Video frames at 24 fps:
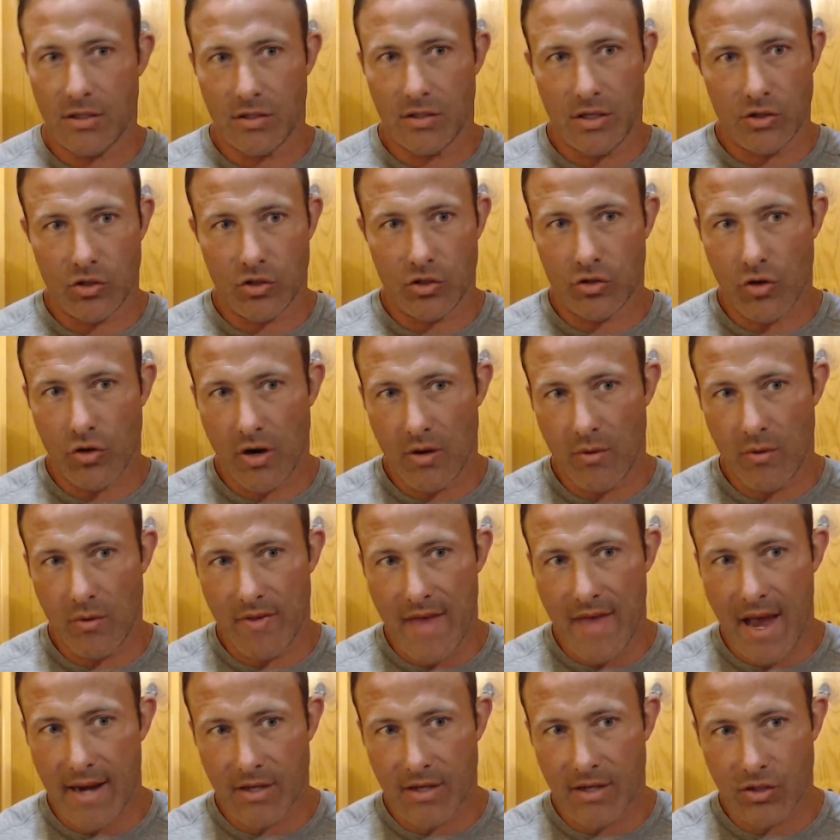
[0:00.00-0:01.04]
it started
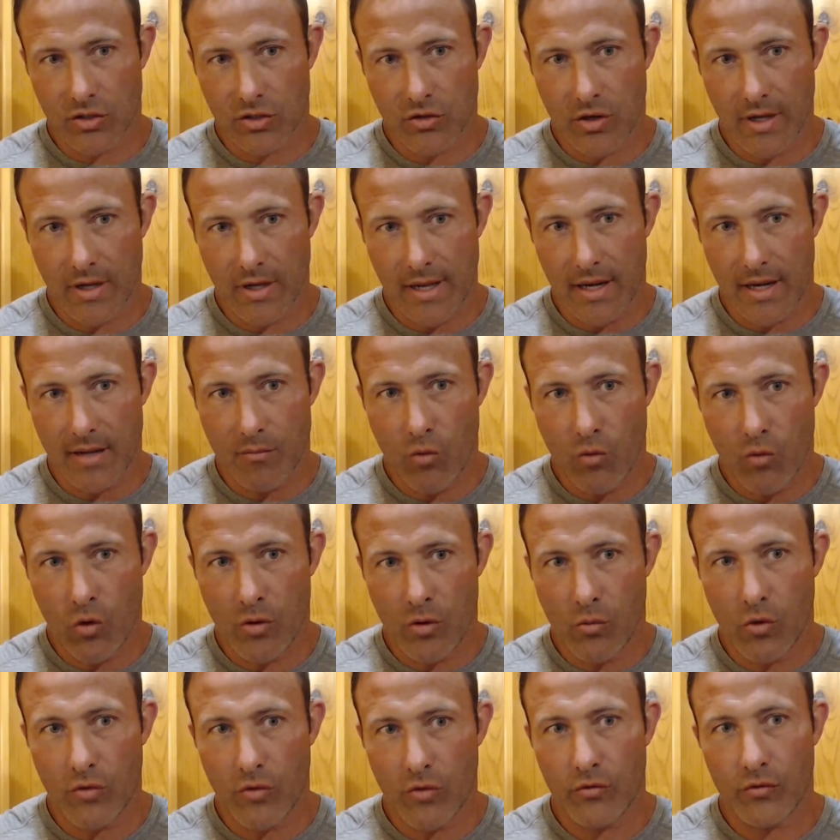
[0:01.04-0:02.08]
with that, and he just started getting
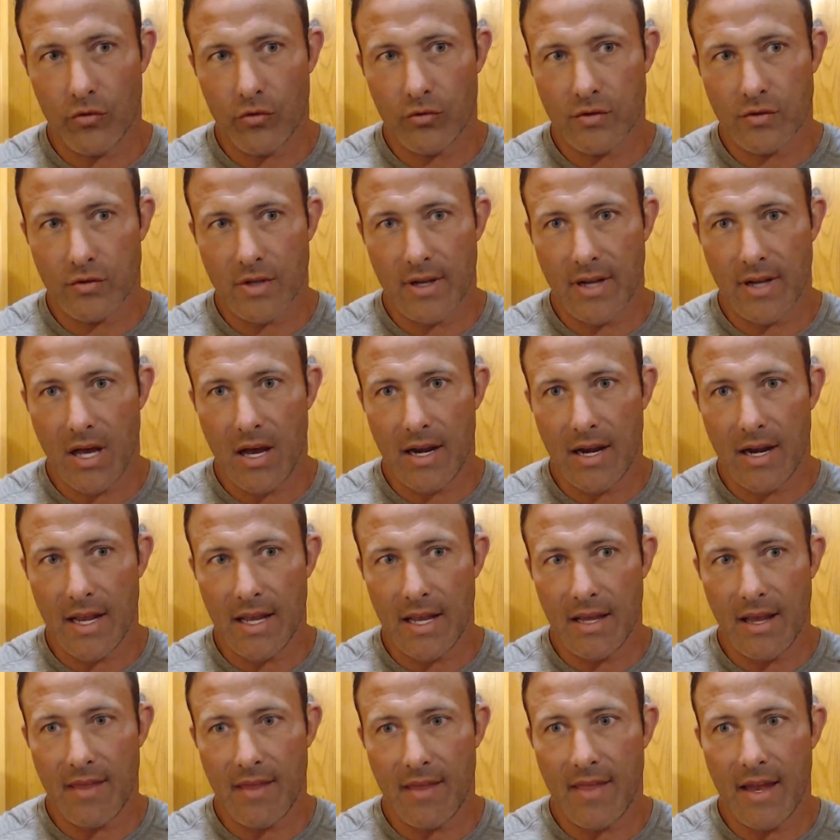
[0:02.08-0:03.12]
more and more fruit and
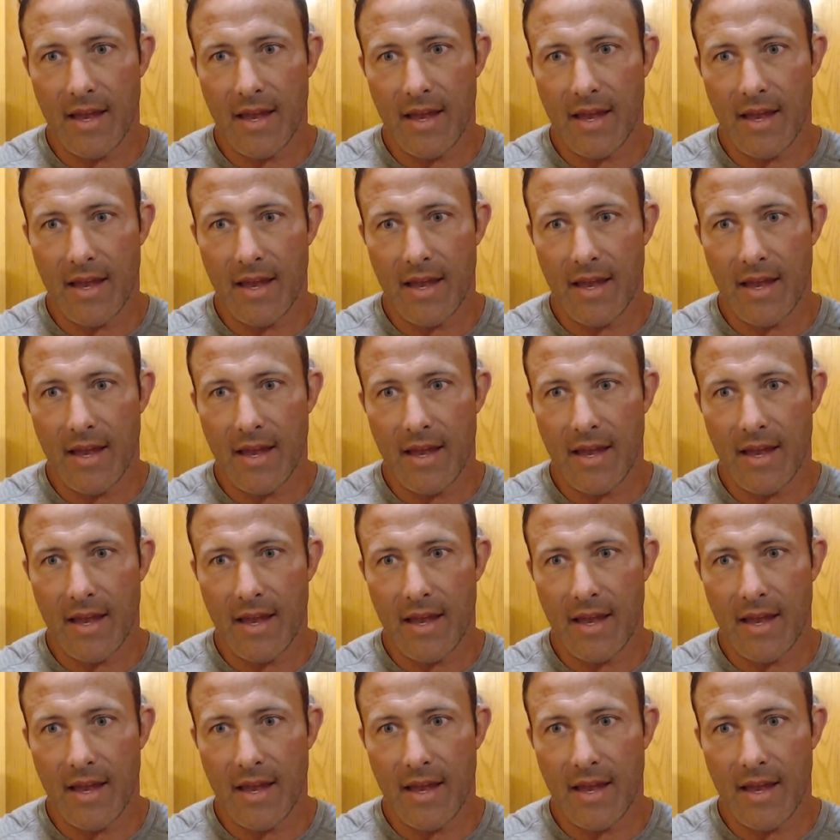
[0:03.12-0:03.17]
honey,